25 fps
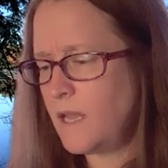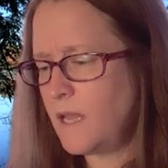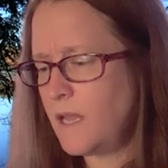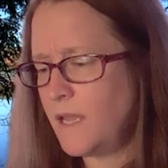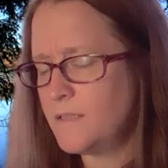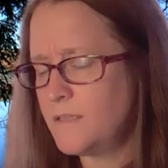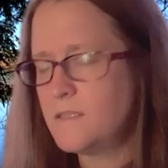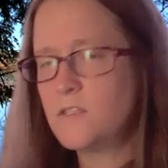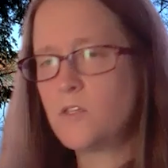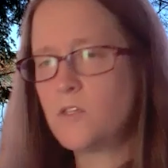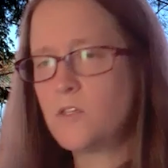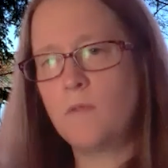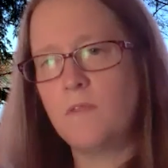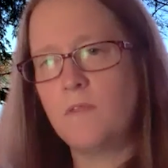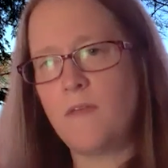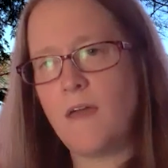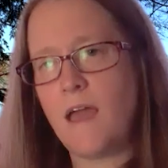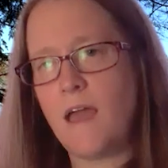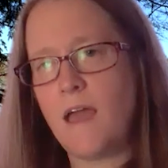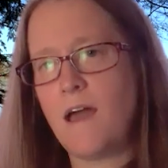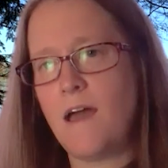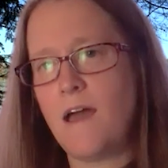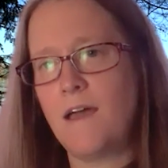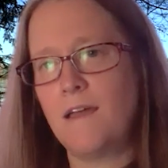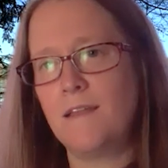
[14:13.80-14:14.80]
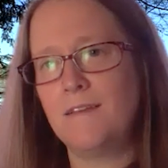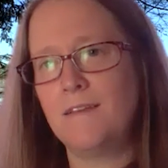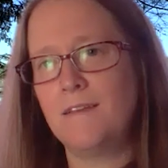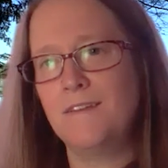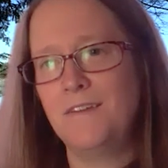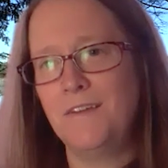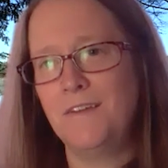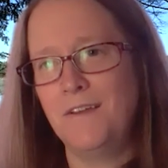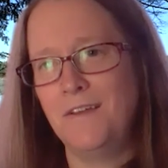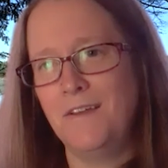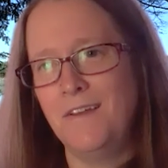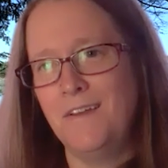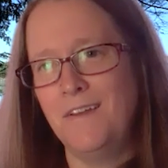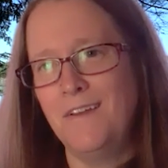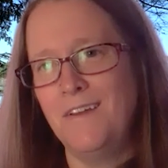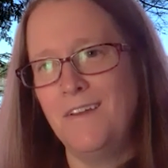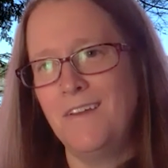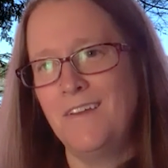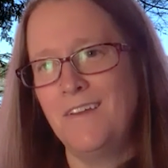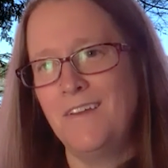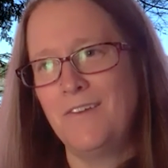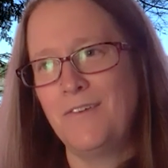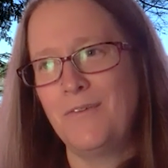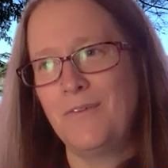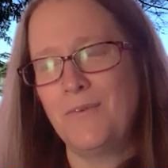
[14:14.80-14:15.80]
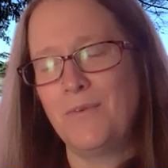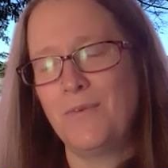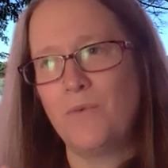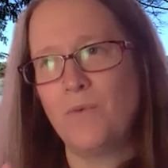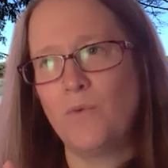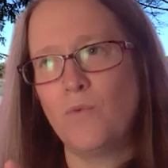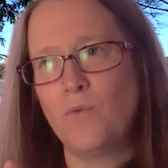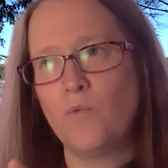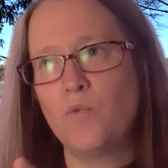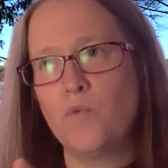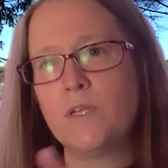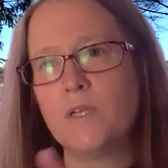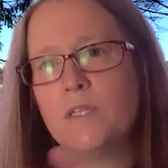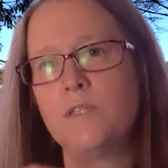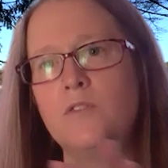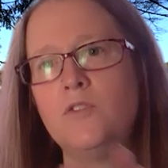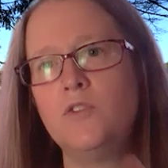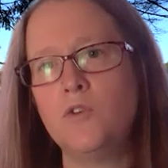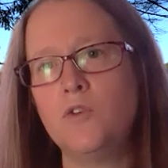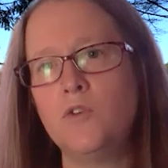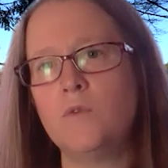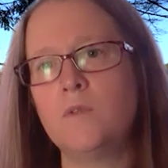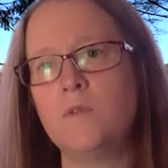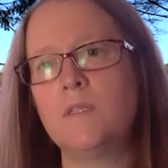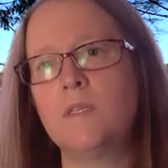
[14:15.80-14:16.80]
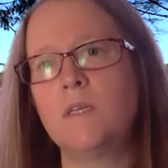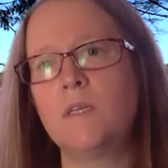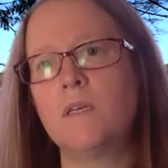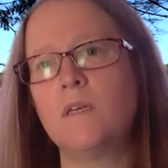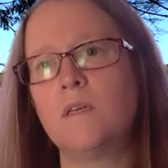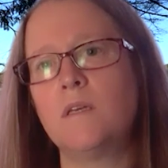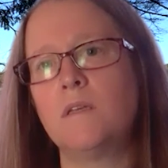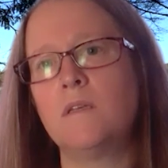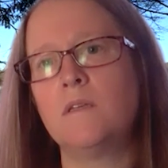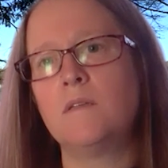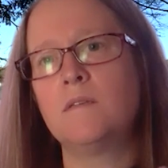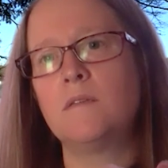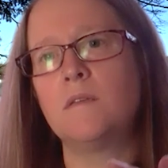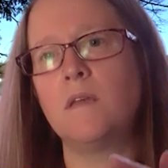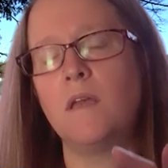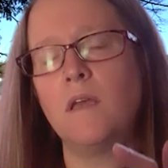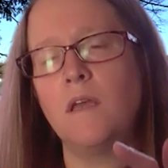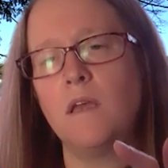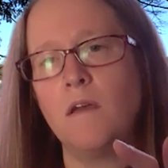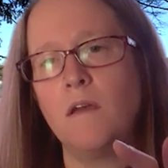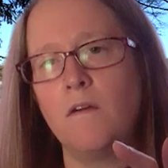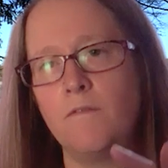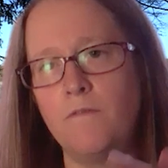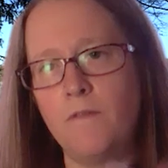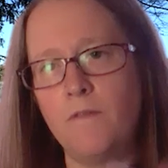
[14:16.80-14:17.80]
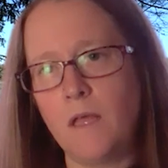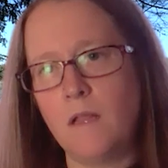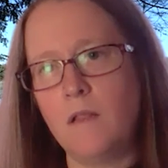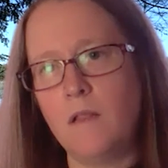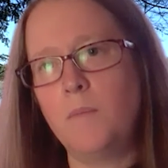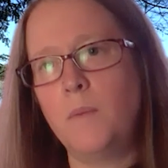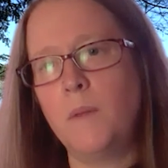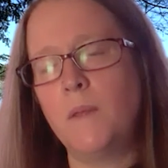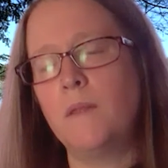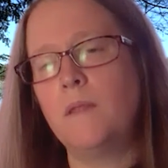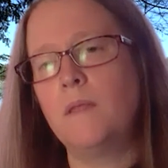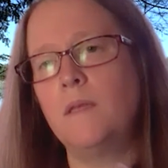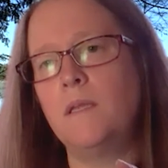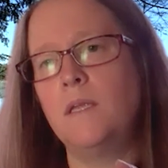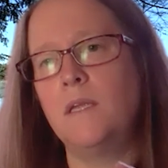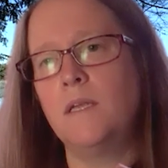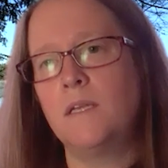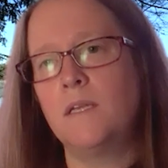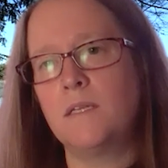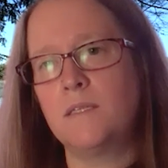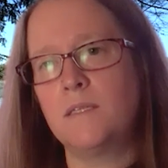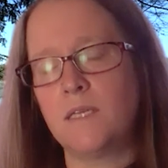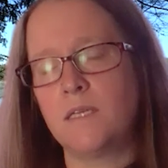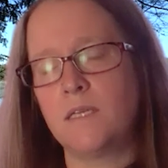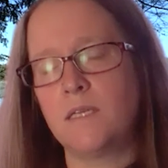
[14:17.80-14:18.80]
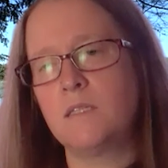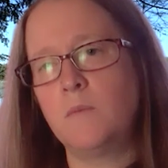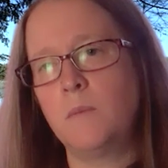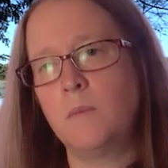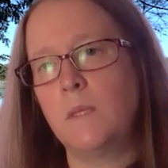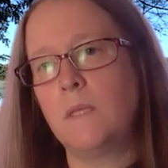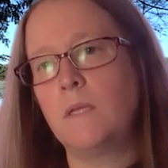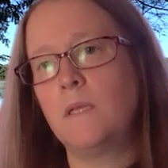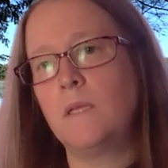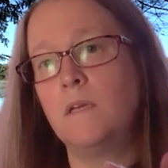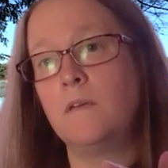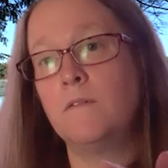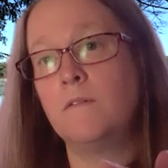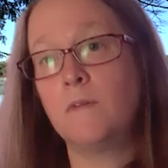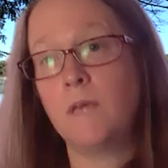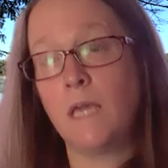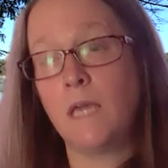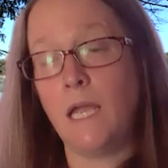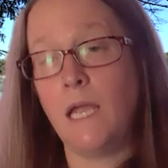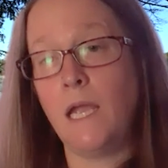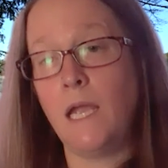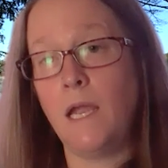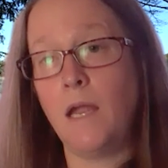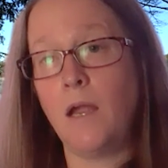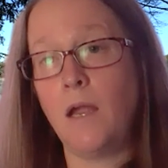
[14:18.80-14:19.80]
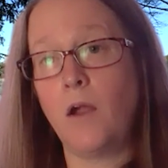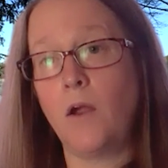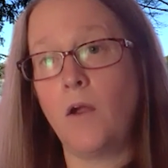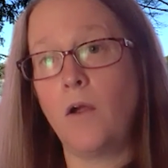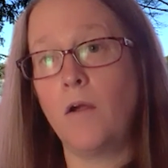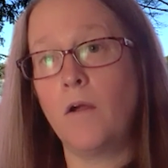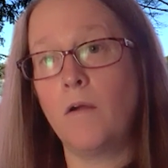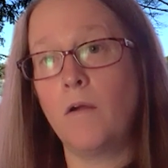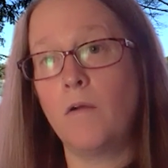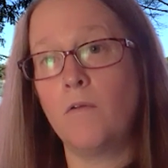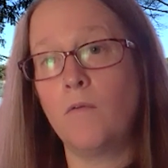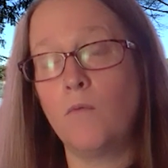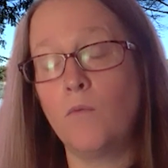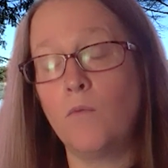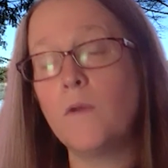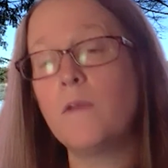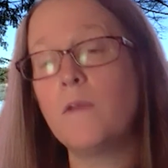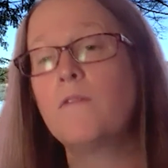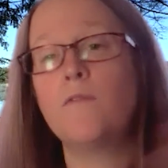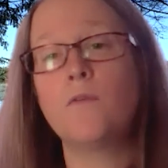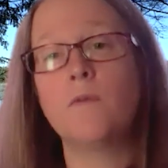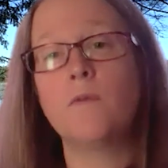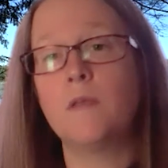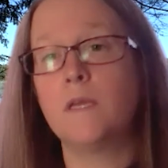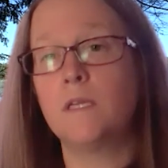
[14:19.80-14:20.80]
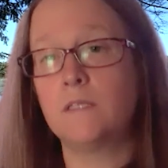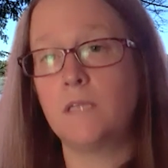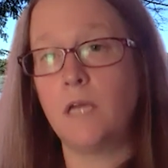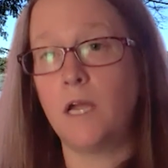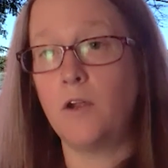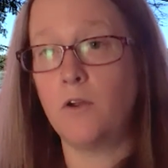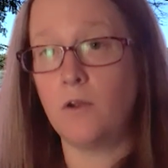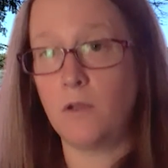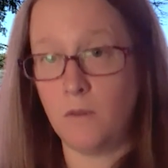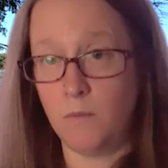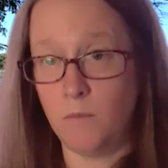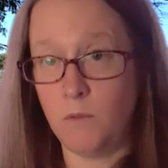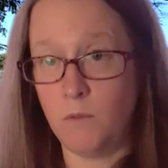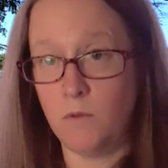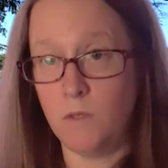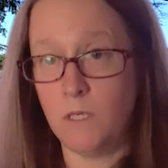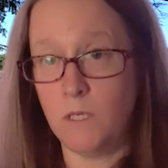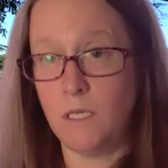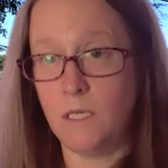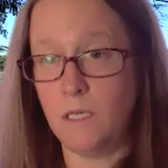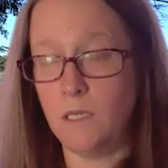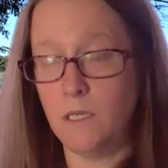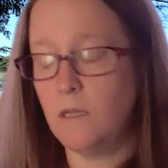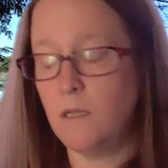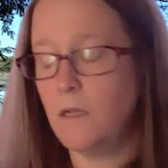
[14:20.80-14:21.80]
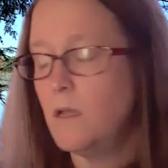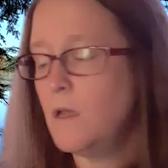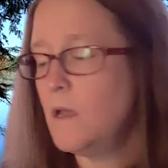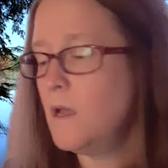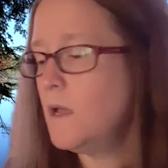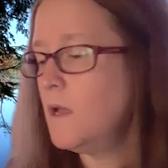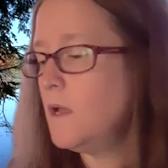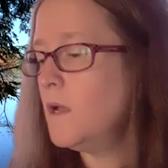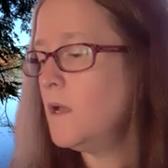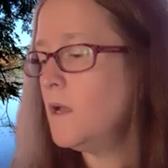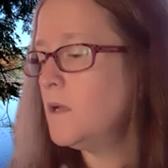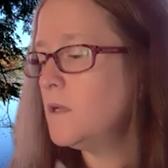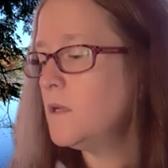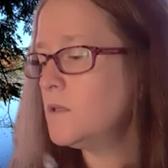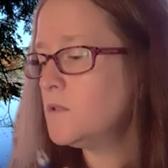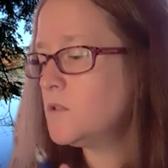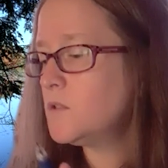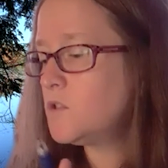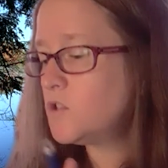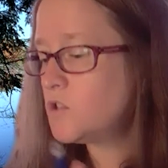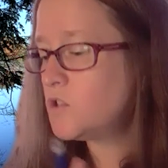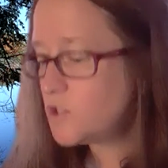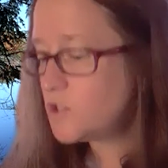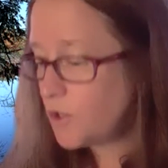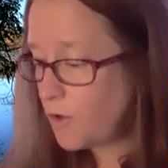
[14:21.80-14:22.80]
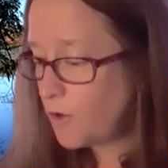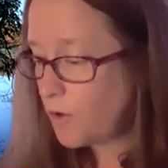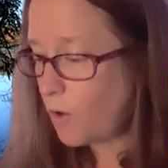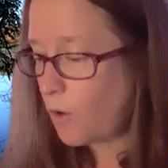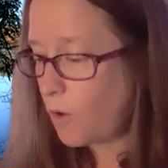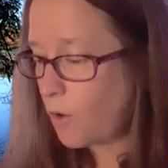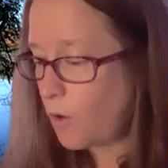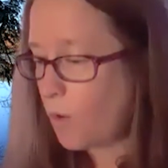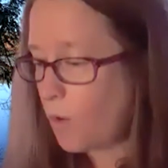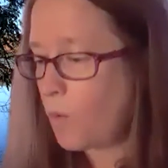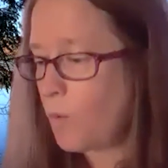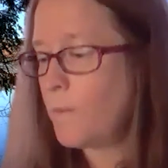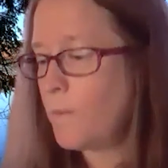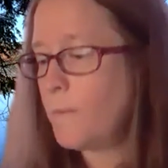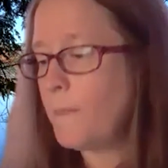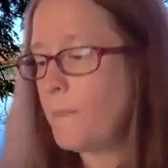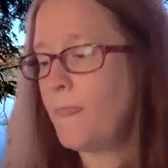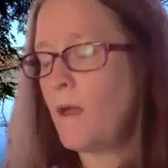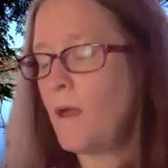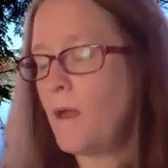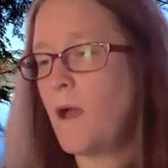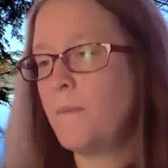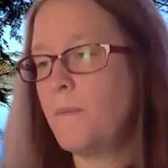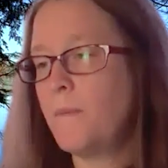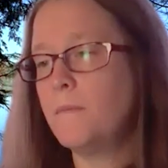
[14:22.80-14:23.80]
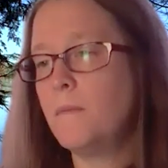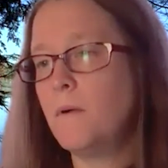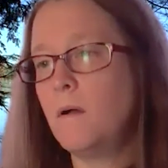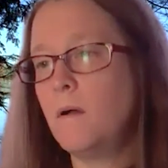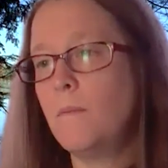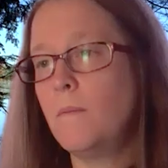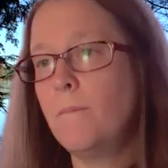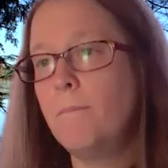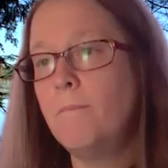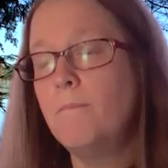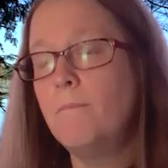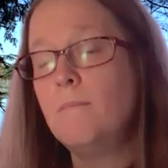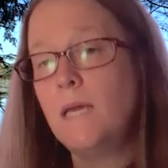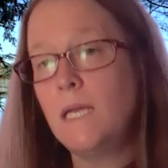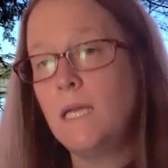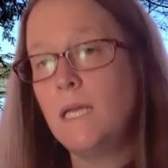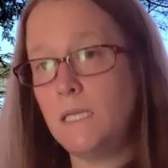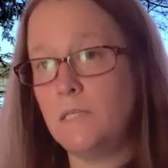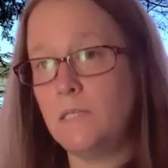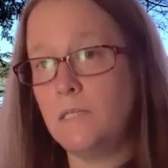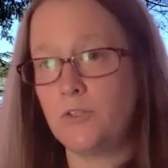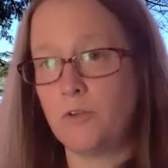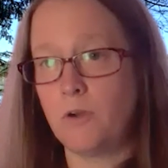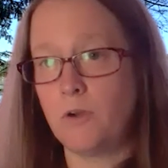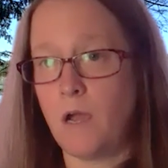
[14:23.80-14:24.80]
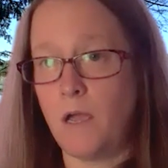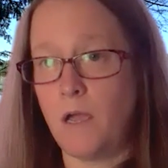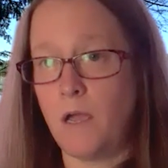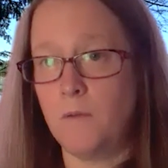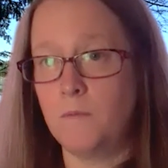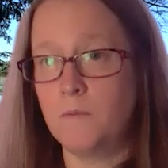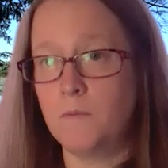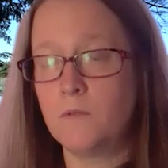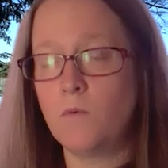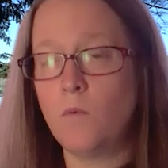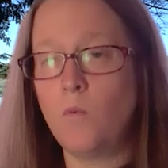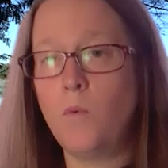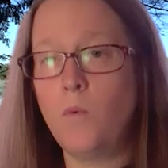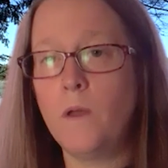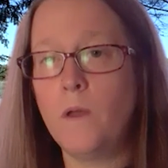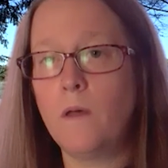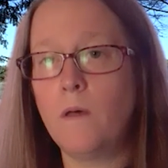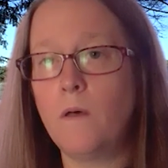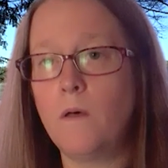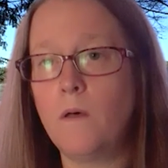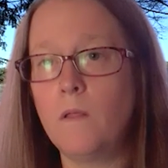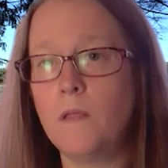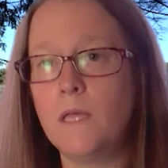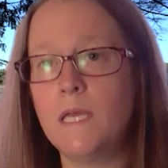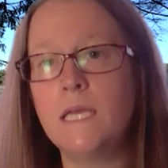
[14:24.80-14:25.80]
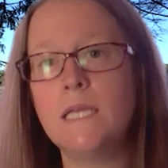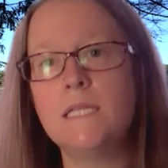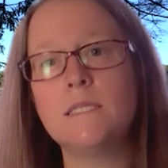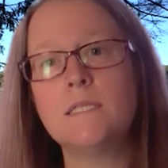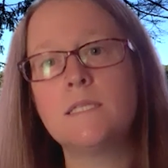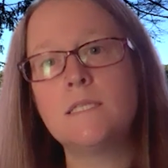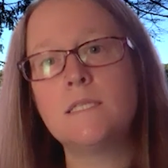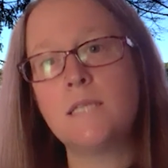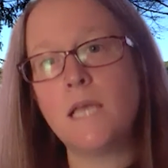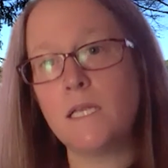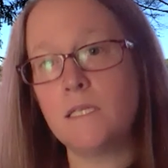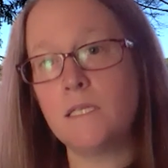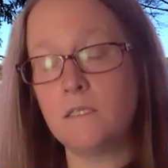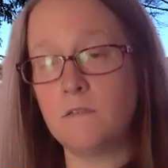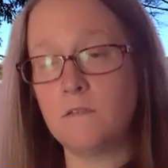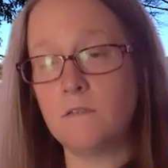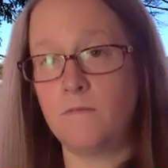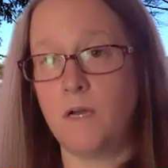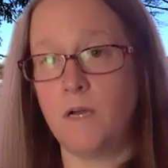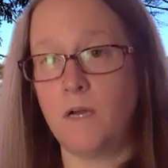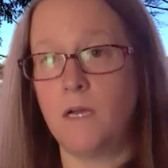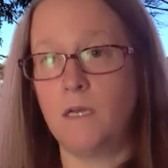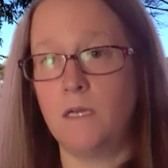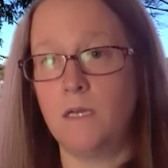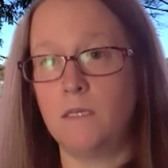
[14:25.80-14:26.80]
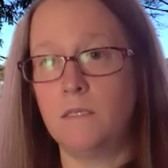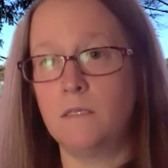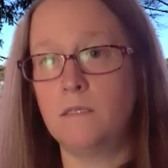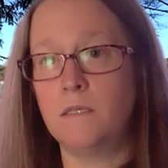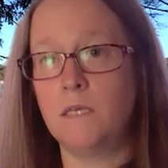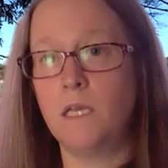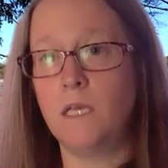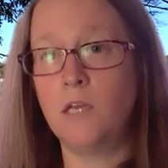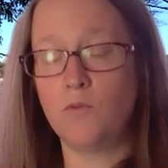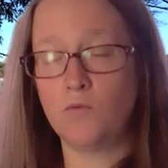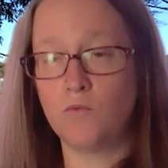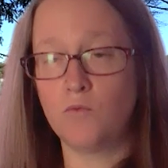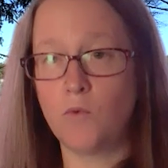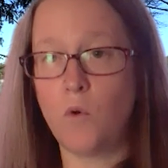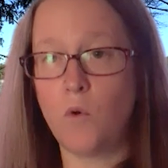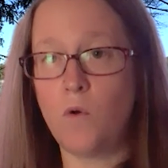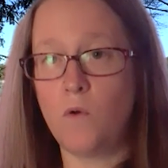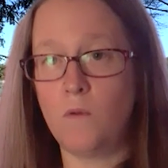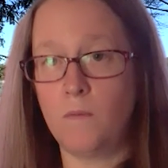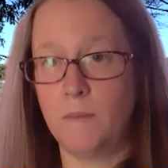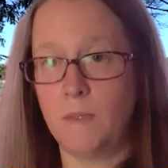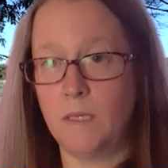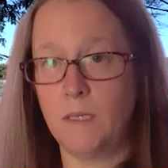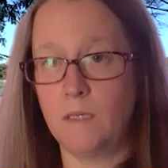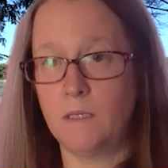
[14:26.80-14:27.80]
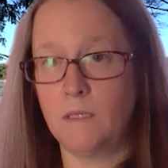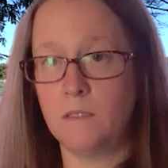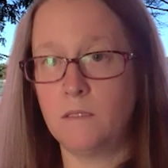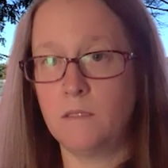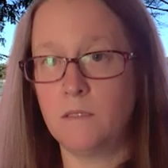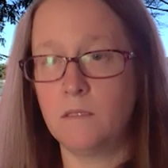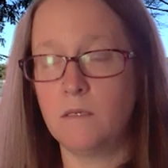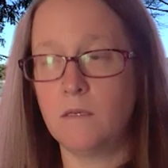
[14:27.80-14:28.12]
so that reduces availability and accessibility of care really for the entire community. So many tribes will incentivize enrollment